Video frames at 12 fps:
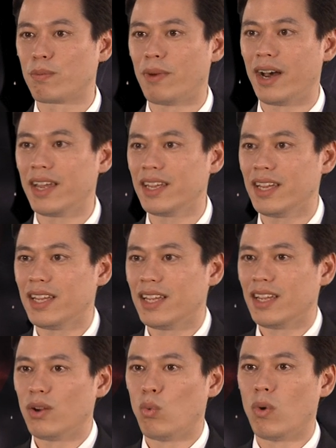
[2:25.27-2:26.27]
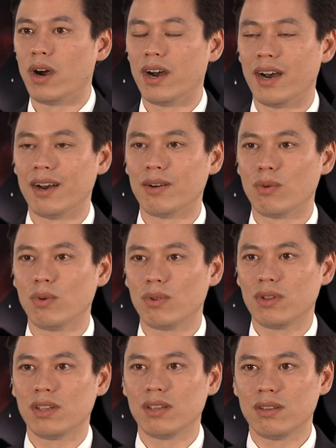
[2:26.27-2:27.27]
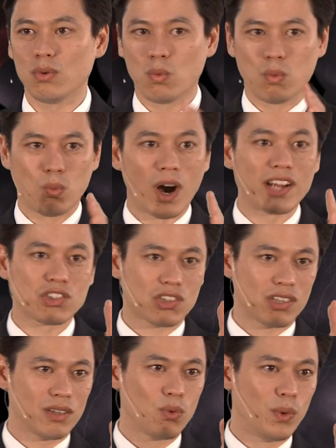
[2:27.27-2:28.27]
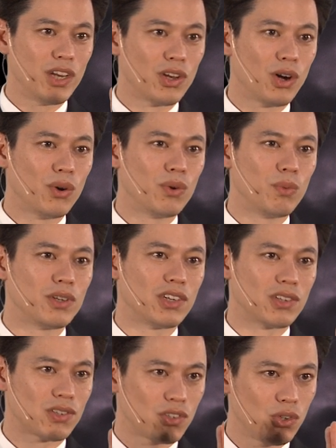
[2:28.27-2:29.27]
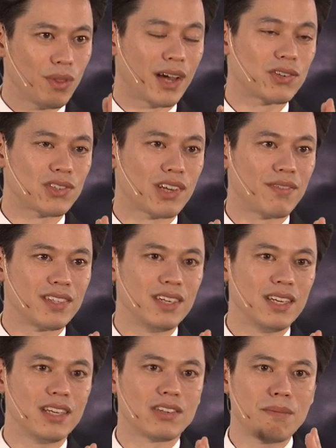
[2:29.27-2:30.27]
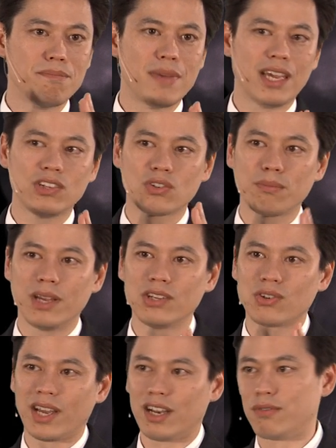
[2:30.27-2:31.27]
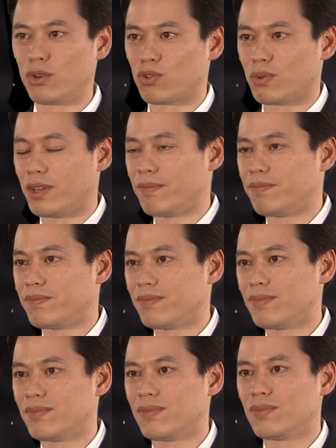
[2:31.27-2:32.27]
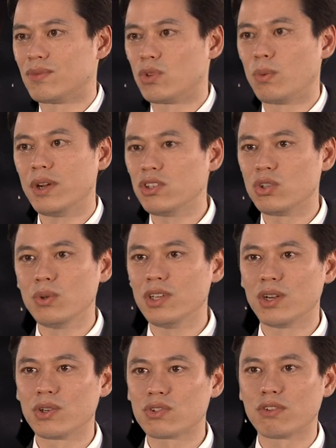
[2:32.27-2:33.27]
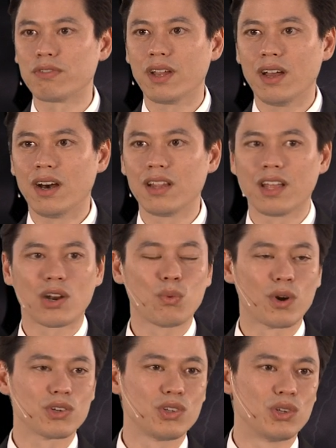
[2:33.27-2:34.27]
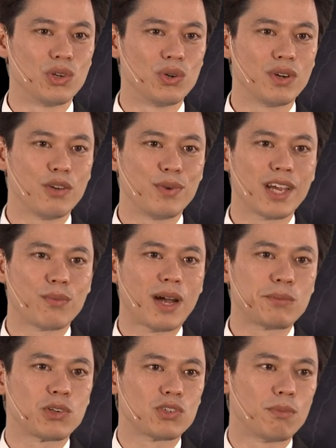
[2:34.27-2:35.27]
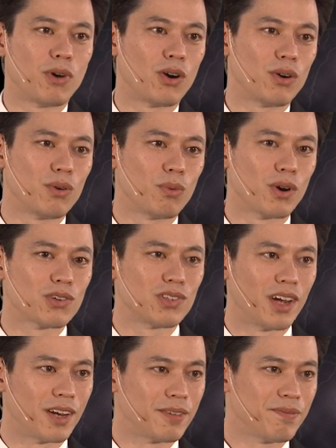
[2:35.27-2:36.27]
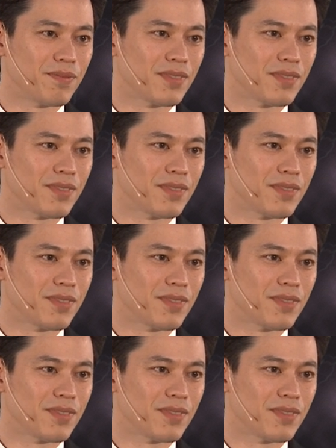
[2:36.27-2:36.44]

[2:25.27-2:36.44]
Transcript: with my uh, watch window, which is 2017, is a major, major anniversary. So we're in two years of a lot of work to do. If we get raptured tomorrow, work's done.